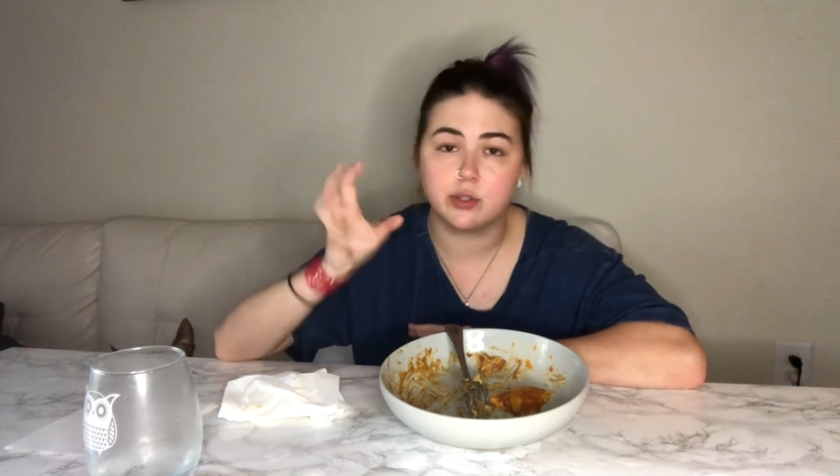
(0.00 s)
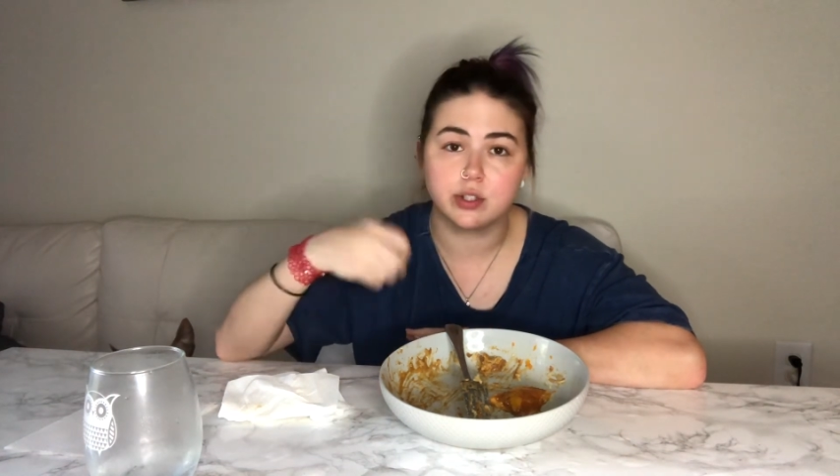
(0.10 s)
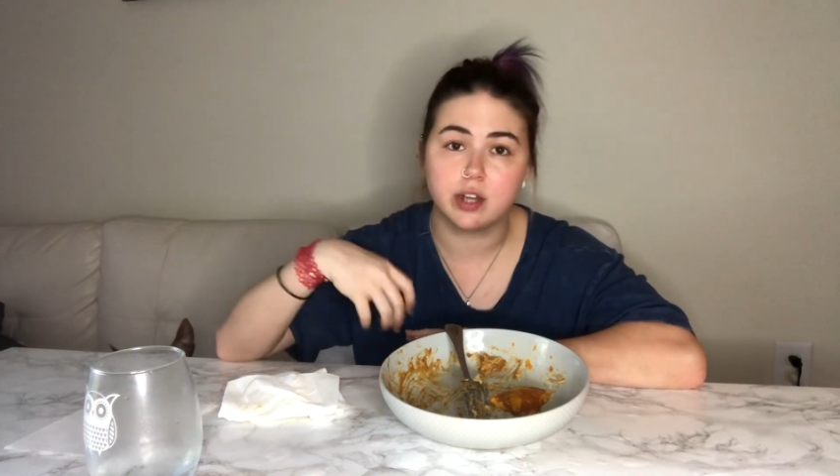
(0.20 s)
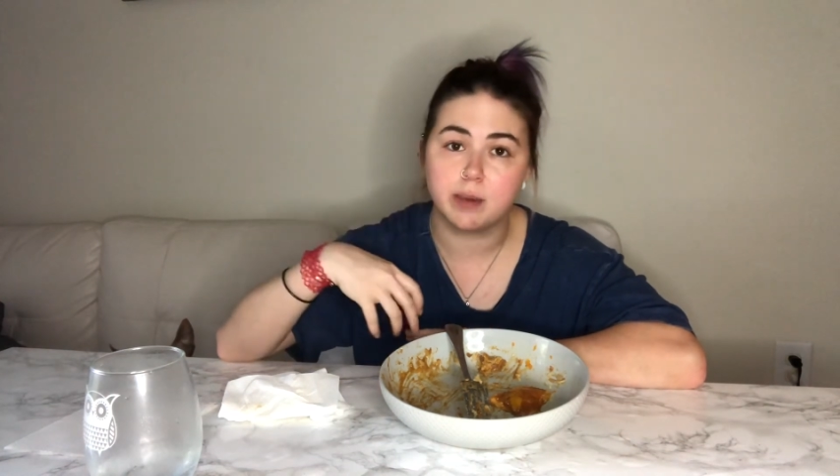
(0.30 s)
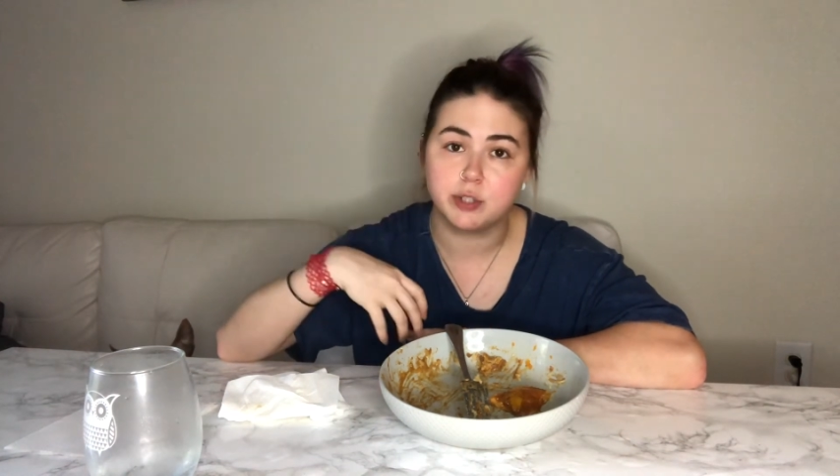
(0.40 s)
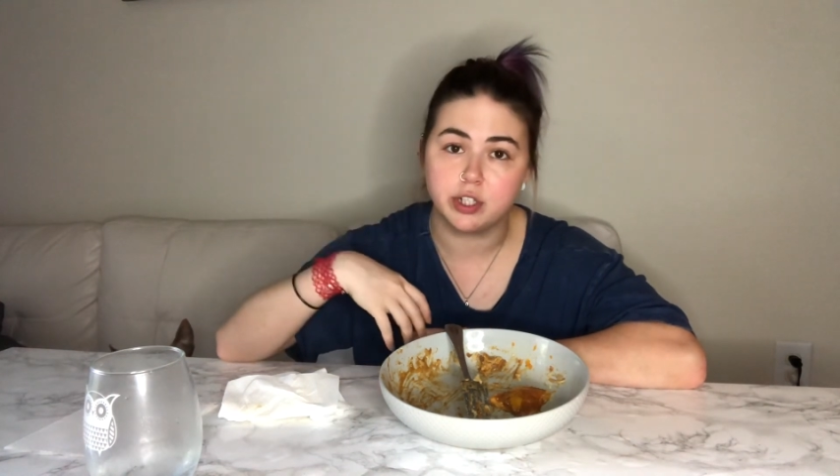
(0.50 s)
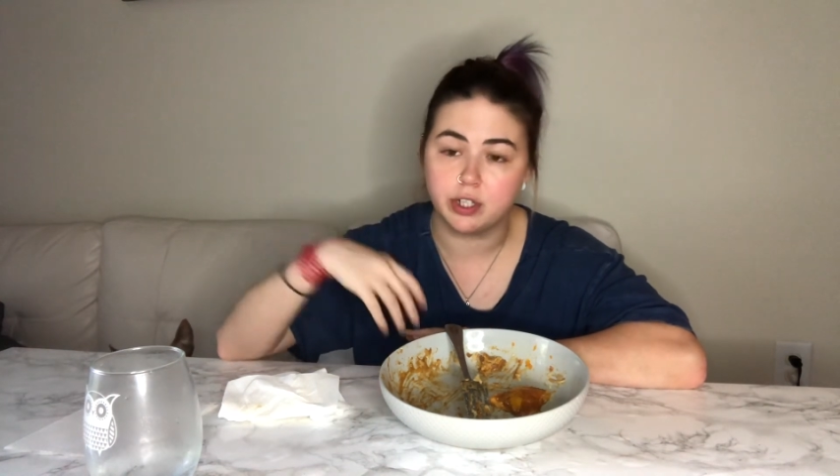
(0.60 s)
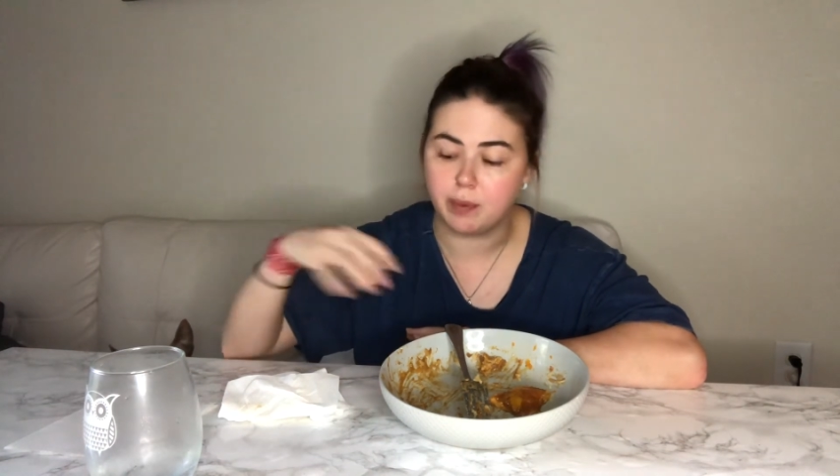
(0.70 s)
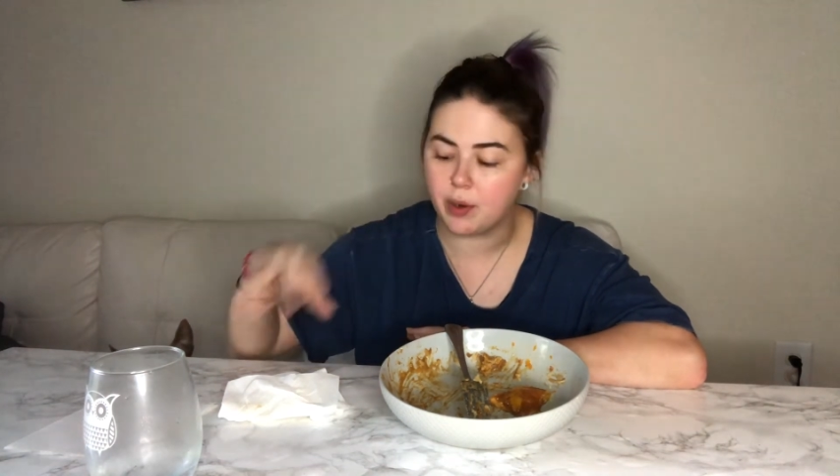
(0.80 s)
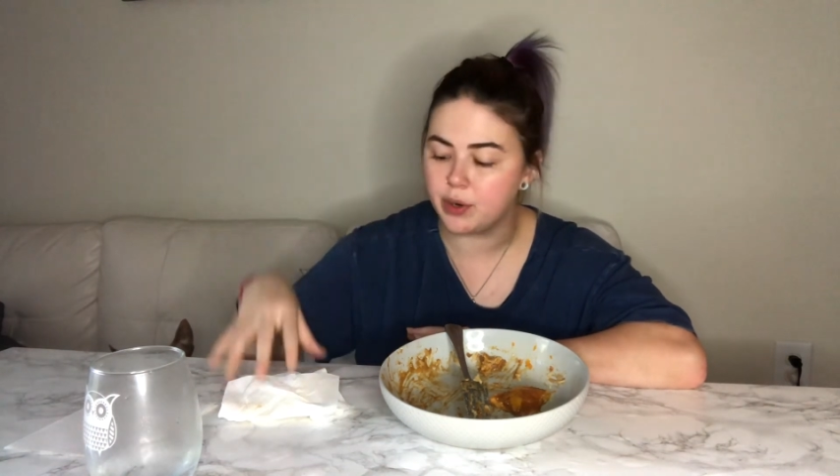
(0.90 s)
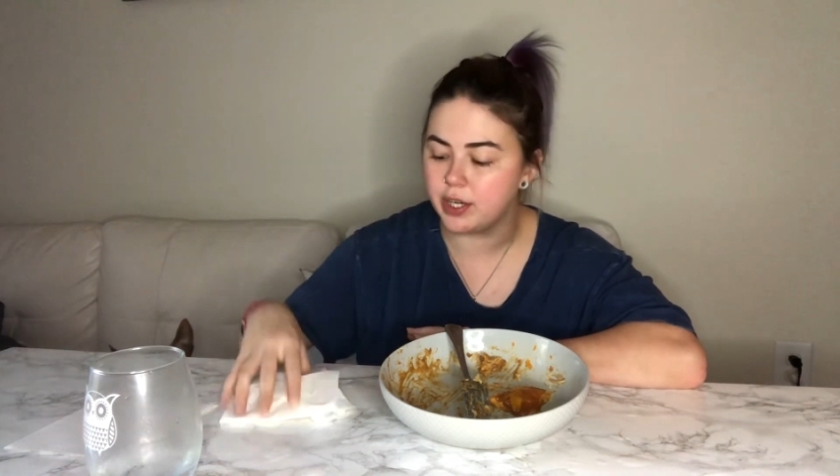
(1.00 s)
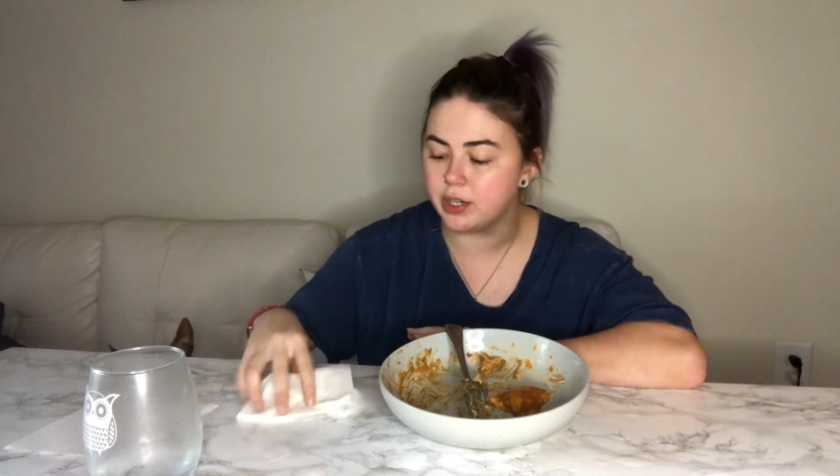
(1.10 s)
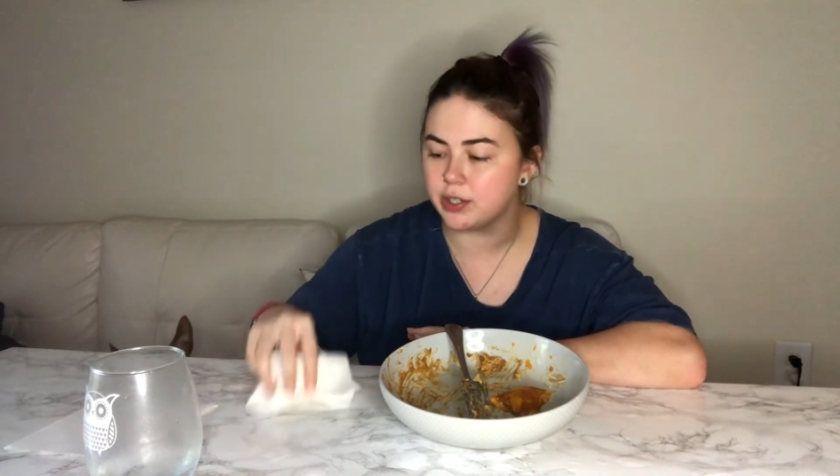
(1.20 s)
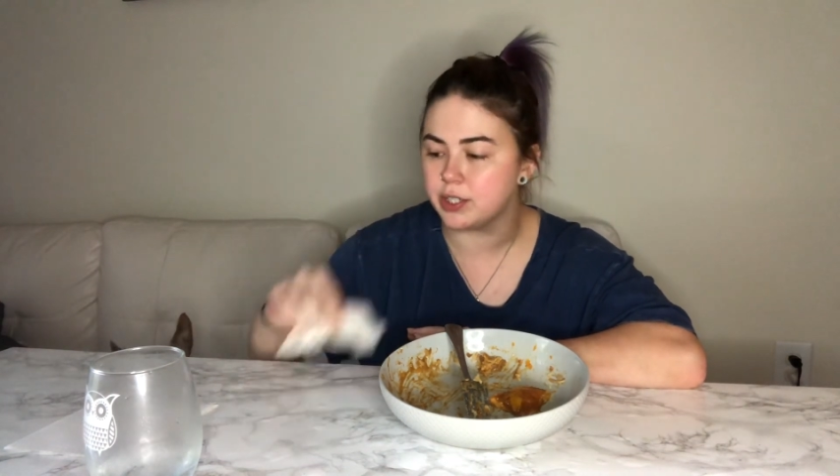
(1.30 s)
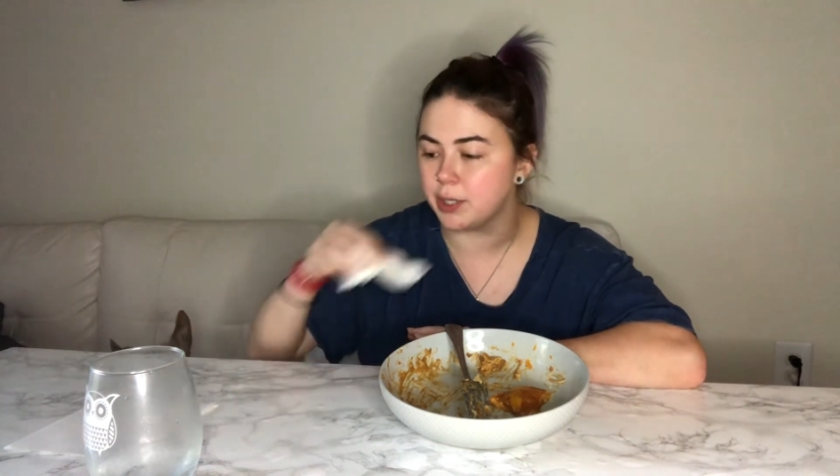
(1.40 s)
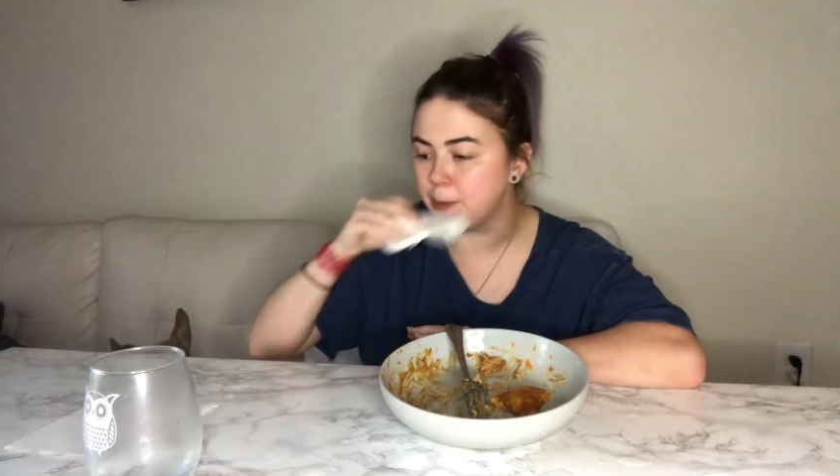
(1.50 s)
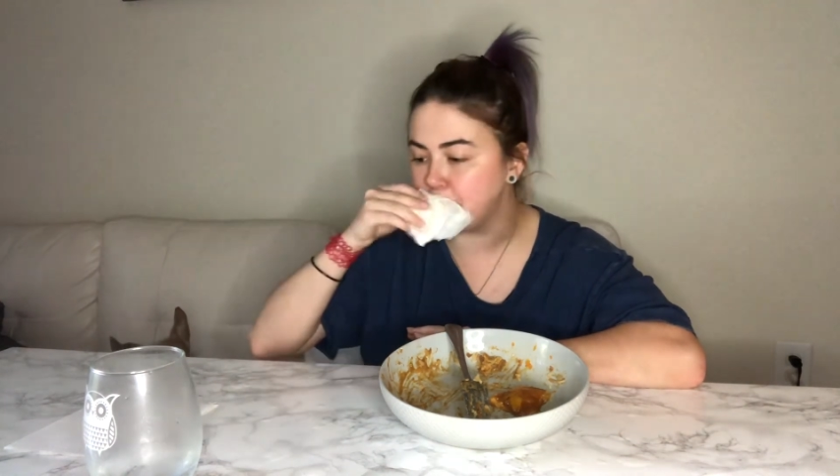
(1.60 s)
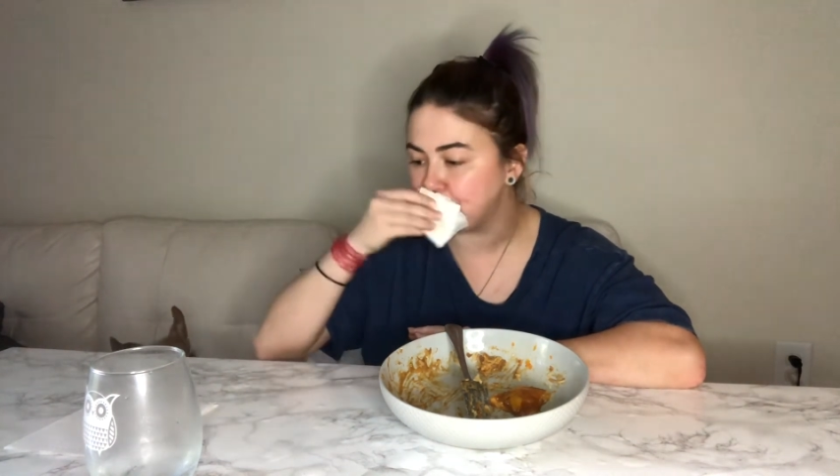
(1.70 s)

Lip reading: There's a lot of chili powder in here, so